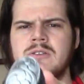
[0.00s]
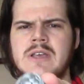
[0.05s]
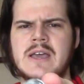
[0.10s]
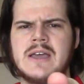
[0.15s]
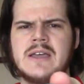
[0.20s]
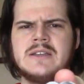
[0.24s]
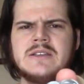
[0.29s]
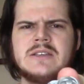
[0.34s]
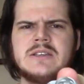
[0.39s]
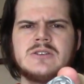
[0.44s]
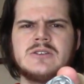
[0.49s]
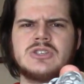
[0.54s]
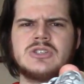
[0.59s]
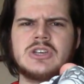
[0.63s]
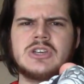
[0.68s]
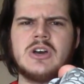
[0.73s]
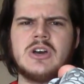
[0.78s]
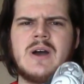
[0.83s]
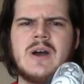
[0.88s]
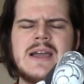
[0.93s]
And years
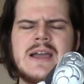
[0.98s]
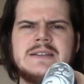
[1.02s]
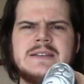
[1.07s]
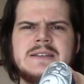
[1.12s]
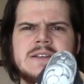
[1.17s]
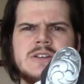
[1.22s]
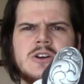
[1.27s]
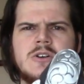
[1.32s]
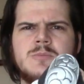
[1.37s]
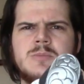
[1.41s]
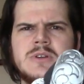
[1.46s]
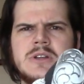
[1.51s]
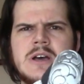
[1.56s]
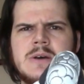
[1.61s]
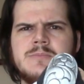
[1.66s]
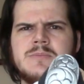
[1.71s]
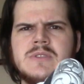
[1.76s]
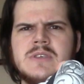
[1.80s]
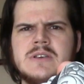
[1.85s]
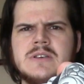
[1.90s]
ago, I did open
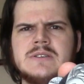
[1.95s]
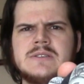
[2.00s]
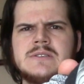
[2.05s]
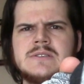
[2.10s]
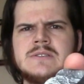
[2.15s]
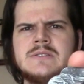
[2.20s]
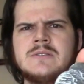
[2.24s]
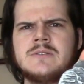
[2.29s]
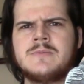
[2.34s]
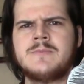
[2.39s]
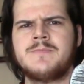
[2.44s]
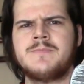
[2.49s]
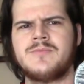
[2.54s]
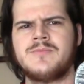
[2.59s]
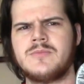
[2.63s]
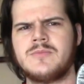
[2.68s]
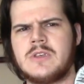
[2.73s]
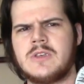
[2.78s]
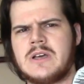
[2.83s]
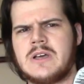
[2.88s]
up this
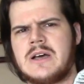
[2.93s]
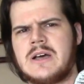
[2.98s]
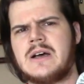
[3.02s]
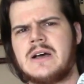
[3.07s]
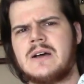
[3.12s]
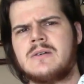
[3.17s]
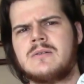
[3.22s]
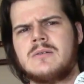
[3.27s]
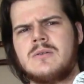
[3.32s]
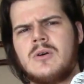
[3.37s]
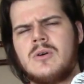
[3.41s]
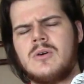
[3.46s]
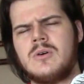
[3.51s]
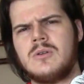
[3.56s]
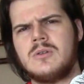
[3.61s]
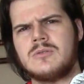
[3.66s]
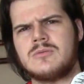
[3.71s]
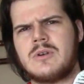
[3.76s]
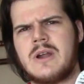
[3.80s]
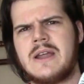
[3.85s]
uh,
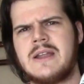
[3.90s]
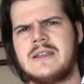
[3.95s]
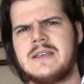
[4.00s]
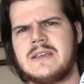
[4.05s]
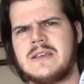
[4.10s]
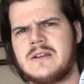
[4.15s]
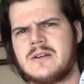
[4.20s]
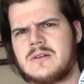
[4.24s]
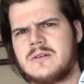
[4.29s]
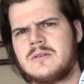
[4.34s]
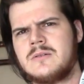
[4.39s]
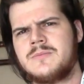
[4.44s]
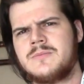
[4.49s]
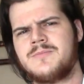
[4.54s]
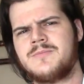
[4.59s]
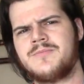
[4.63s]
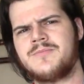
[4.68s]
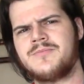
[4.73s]
hole right here.